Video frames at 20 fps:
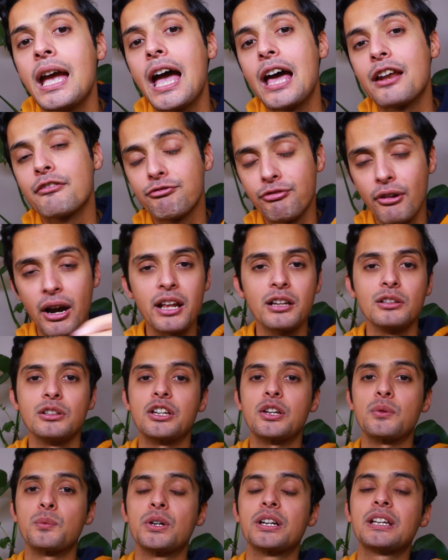And
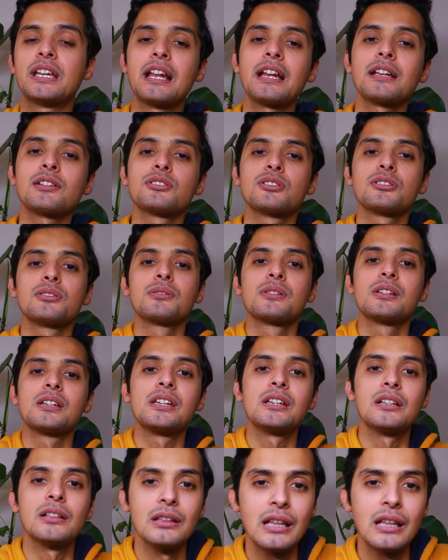finally, we're getting to the